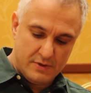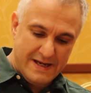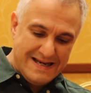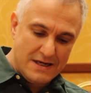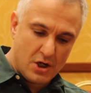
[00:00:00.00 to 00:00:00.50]

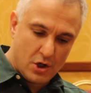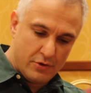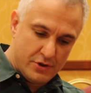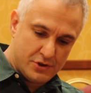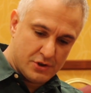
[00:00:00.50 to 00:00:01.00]

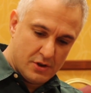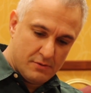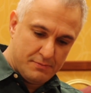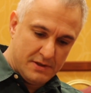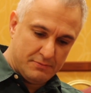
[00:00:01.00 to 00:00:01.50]
encourage
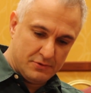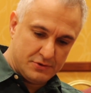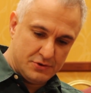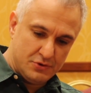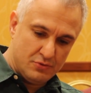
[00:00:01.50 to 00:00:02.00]
people
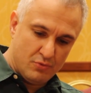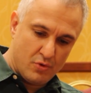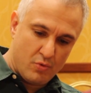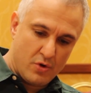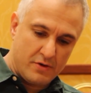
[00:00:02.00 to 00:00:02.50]
to do more
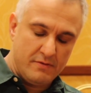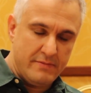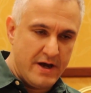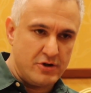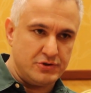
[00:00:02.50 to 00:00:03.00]
work that
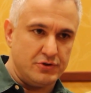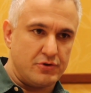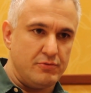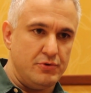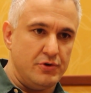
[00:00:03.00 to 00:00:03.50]
matters in their
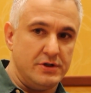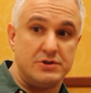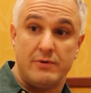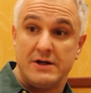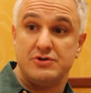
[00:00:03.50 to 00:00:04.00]
community.
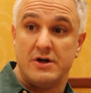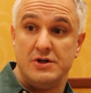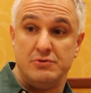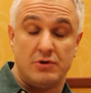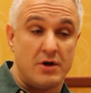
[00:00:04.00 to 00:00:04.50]
So I try to
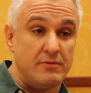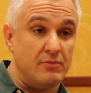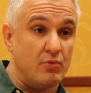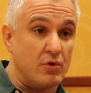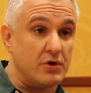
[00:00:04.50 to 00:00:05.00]
do a lot of
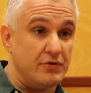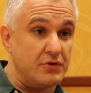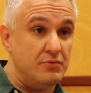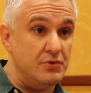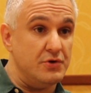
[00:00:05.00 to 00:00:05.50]
work in the
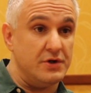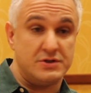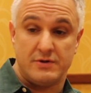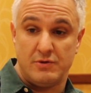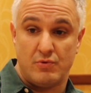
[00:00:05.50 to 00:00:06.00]
community.
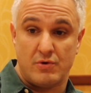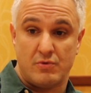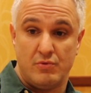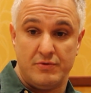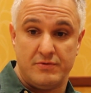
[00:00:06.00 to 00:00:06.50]
So I
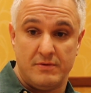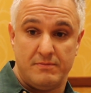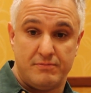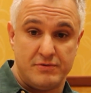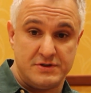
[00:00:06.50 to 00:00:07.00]
work with
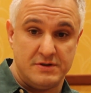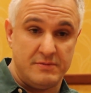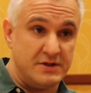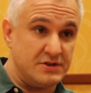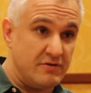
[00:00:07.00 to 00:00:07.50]
prison
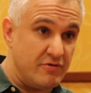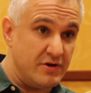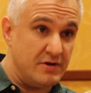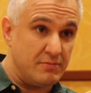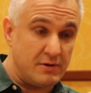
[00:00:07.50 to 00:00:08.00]
inmates, and I've
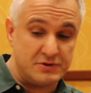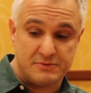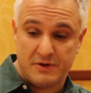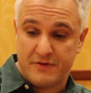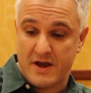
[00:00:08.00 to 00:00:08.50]
written and published
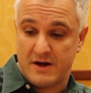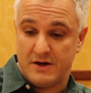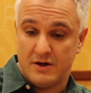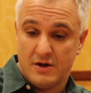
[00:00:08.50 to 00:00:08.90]
about that. And